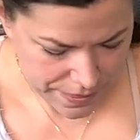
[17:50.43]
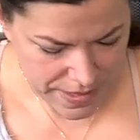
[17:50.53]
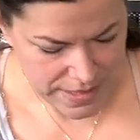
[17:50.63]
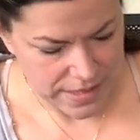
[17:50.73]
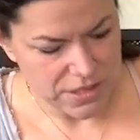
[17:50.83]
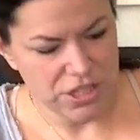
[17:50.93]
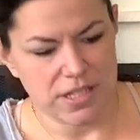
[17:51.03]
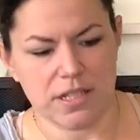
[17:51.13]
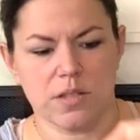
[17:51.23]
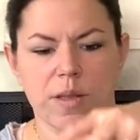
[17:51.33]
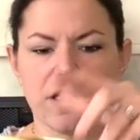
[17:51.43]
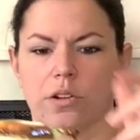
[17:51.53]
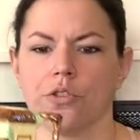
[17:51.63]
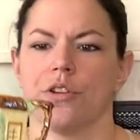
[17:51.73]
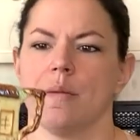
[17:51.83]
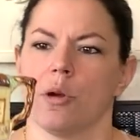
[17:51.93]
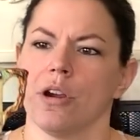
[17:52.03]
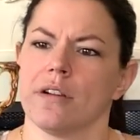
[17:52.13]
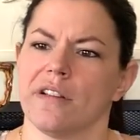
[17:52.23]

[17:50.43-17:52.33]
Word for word: This is just a sweet little creamer.